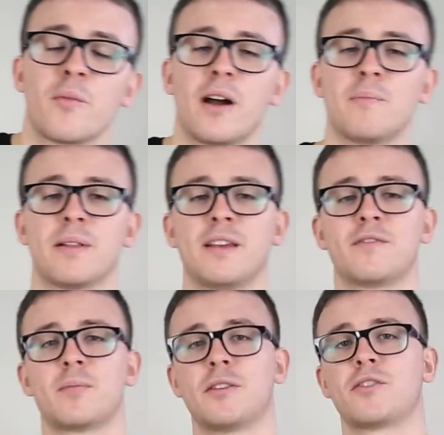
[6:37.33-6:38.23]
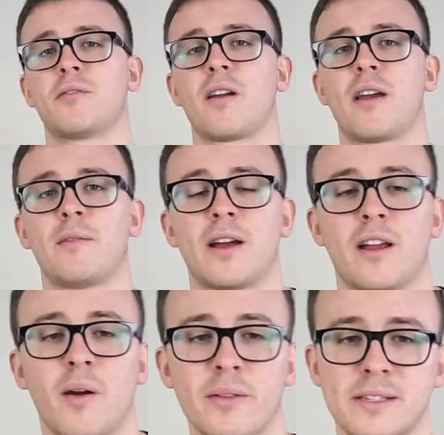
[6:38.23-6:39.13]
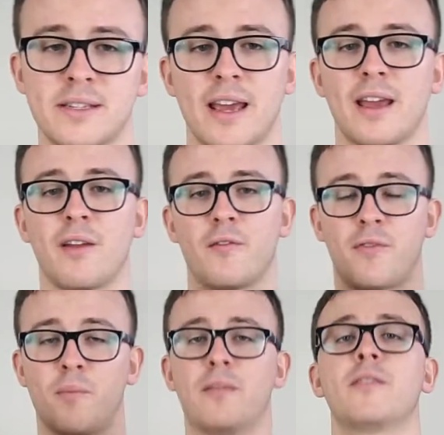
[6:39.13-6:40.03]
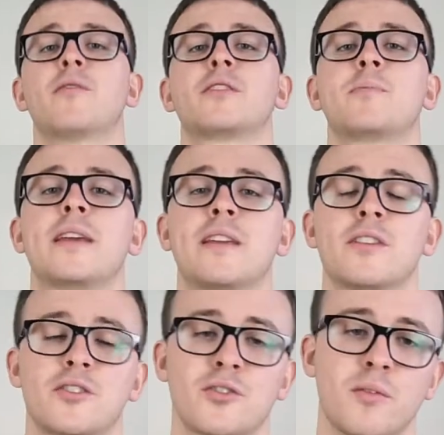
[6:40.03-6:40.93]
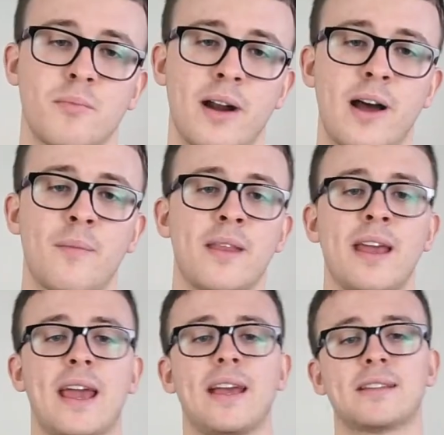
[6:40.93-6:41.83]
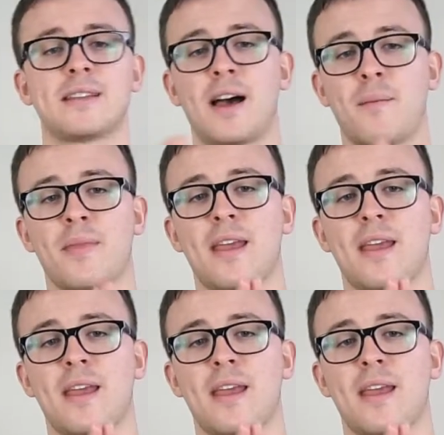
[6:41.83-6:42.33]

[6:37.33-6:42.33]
what I believe to be true in my current state and from speaking to Shaun Browne, is that